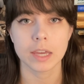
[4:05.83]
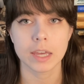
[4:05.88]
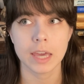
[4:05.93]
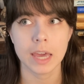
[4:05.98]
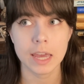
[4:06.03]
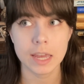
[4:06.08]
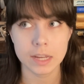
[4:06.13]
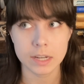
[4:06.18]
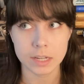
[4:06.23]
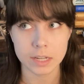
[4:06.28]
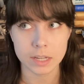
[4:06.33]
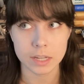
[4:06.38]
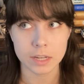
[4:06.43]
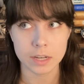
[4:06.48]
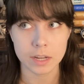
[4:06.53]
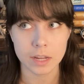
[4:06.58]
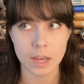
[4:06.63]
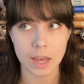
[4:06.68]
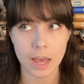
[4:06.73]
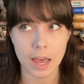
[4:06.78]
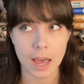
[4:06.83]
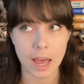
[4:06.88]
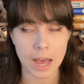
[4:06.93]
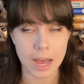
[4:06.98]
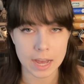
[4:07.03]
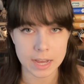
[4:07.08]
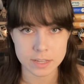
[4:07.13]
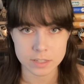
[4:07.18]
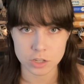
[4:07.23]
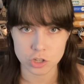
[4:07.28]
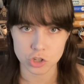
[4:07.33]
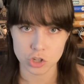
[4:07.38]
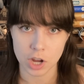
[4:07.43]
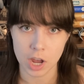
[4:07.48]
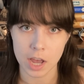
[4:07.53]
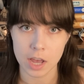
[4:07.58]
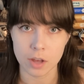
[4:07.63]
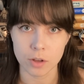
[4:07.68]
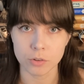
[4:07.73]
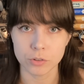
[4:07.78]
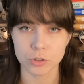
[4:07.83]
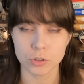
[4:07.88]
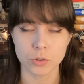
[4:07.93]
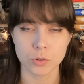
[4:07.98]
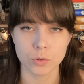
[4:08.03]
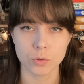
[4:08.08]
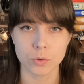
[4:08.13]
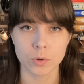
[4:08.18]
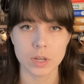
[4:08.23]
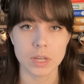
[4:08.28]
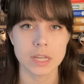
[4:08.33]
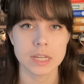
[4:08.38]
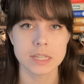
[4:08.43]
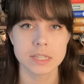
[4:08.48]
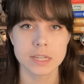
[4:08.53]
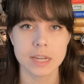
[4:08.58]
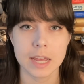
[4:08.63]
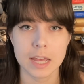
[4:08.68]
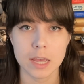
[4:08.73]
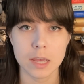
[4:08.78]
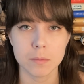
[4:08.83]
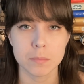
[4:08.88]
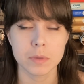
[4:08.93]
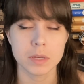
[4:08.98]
Kanan as a child who his name,